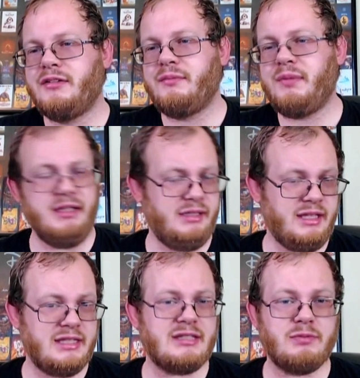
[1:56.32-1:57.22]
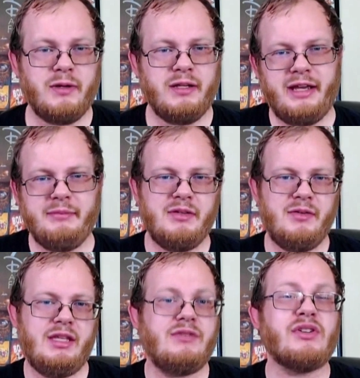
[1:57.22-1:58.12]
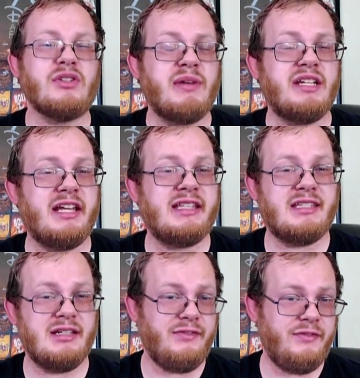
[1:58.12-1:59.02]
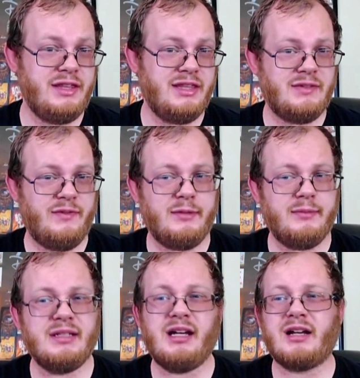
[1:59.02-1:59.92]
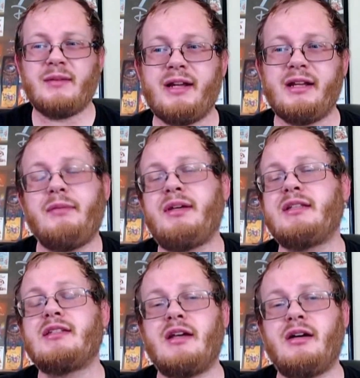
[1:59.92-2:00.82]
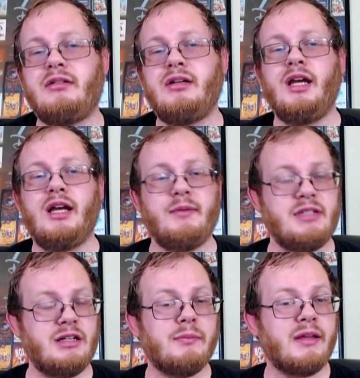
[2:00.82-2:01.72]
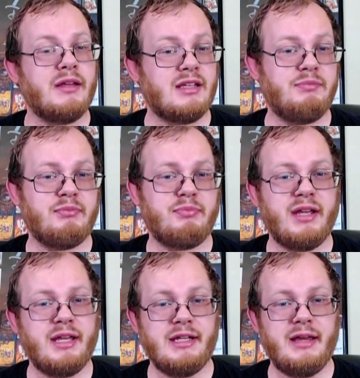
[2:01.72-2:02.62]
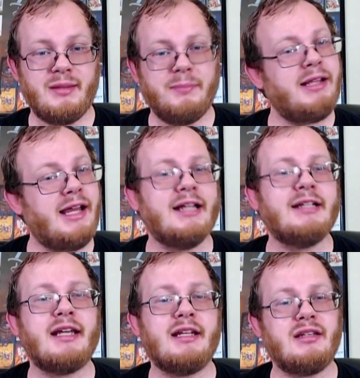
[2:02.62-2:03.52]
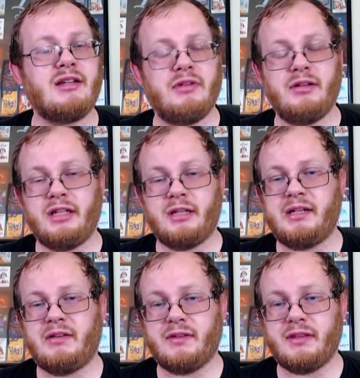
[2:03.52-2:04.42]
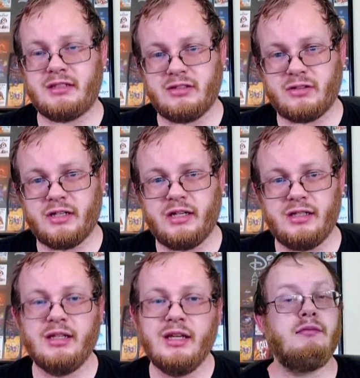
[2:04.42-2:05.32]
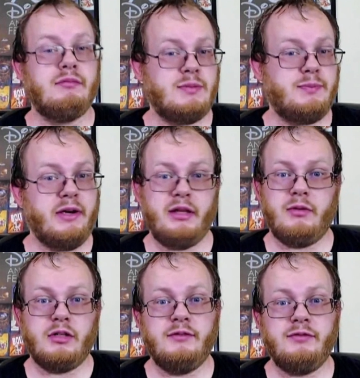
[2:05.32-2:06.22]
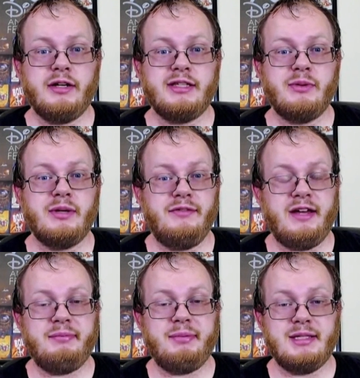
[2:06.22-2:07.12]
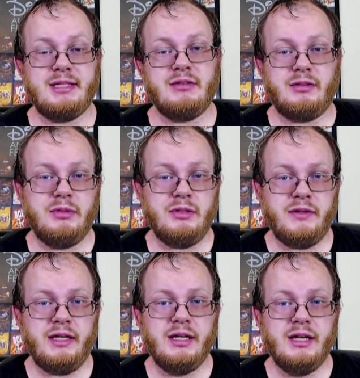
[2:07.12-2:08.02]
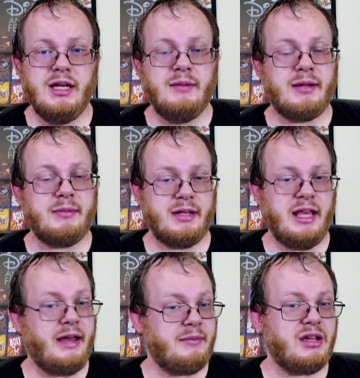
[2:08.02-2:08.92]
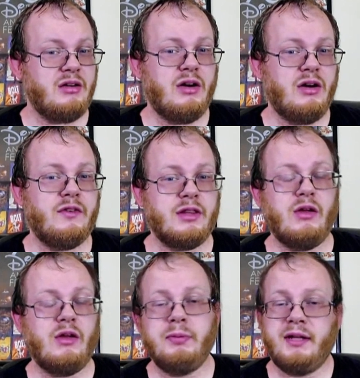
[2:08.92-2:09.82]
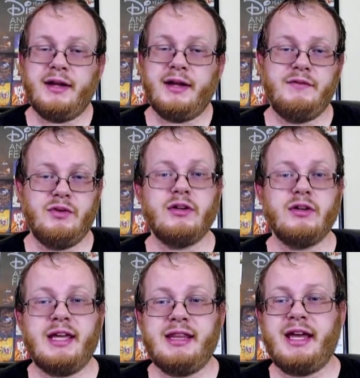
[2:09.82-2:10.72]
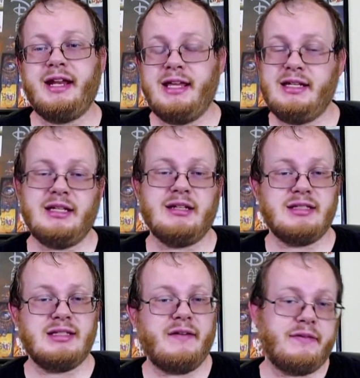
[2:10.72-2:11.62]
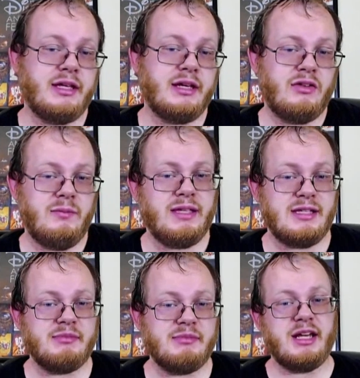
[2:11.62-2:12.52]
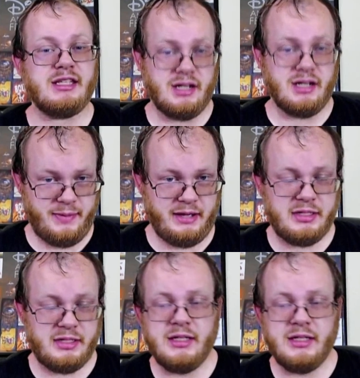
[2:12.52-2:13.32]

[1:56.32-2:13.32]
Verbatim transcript: But that's what I'm doing this for, is my chance to defend this film and talk it a bit. So, I'm going to start by breaking down the plot and going a little bit over the story. Spoiler warning for a 25 plus year old movie, but I'm going to, yeah, I'm going to go over the whole plot of North, and that ending is definitely going to be something I talk about.